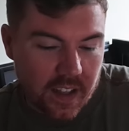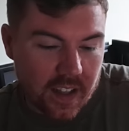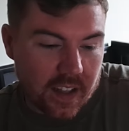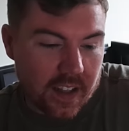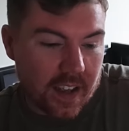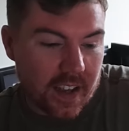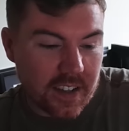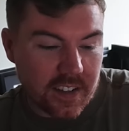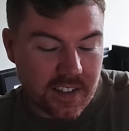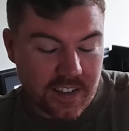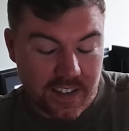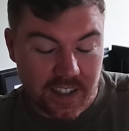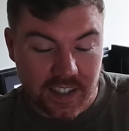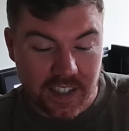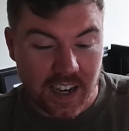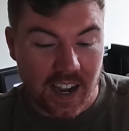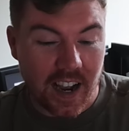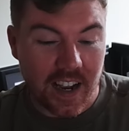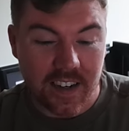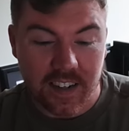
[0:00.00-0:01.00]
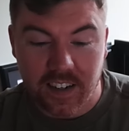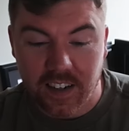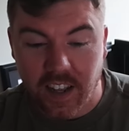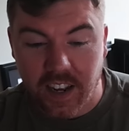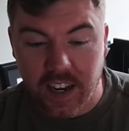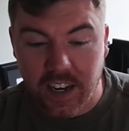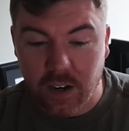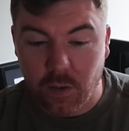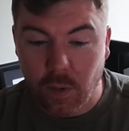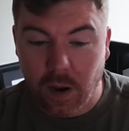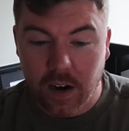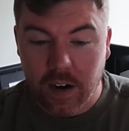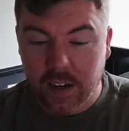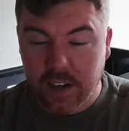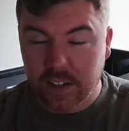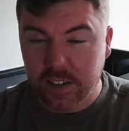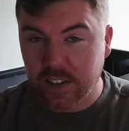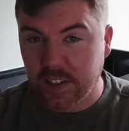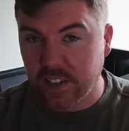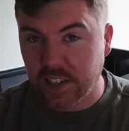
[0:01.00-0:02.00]
It's the kind of league where I
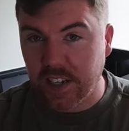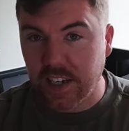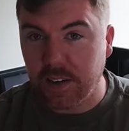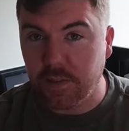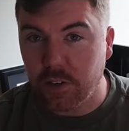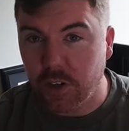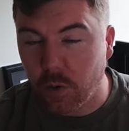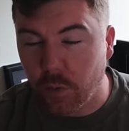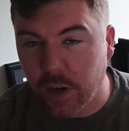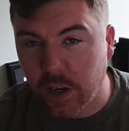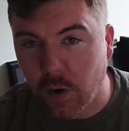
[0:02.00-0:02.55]
can see him doing